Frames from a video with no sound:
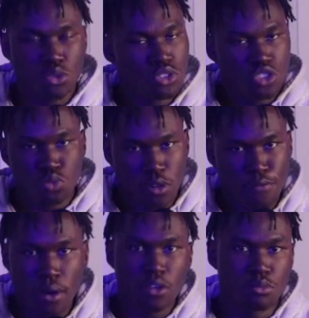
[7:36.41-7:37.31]
or you just want to
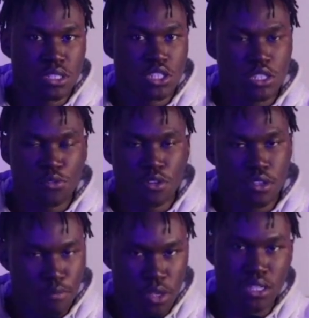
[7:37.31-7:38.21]
follow me just for the
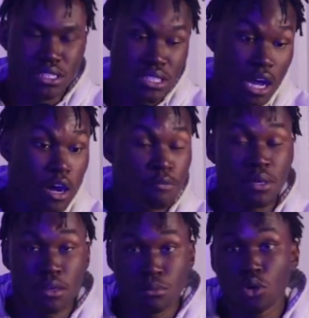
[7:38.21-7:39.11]
convenience of
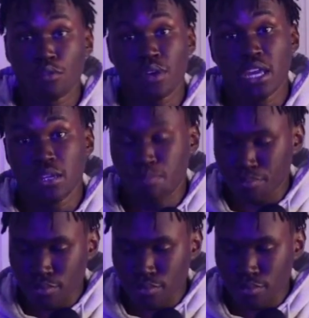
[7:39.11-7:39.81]
being motivated